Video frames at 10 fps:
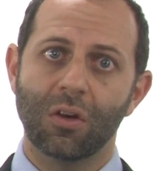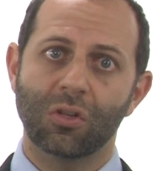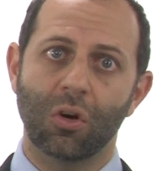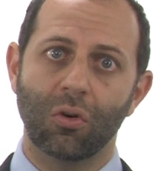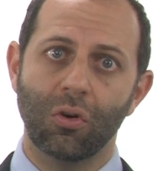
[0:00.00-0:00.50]

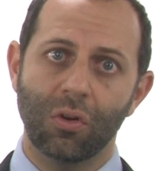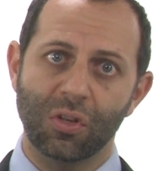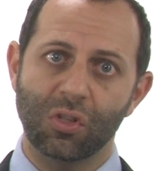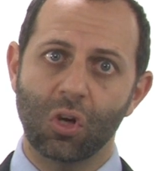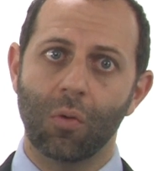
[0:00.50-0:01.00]
So the
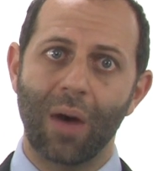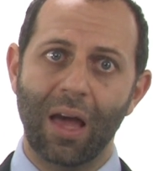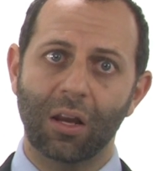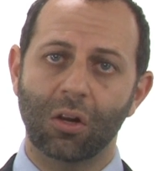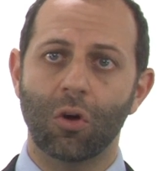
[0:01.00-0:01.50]

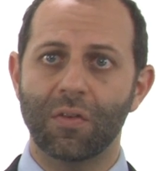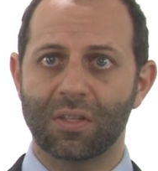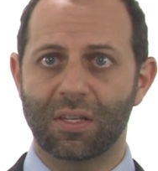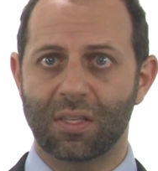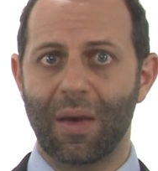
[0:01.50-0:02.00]
somatic nervous
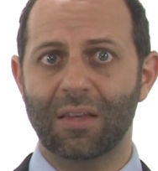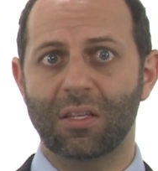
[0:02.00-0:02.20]
system has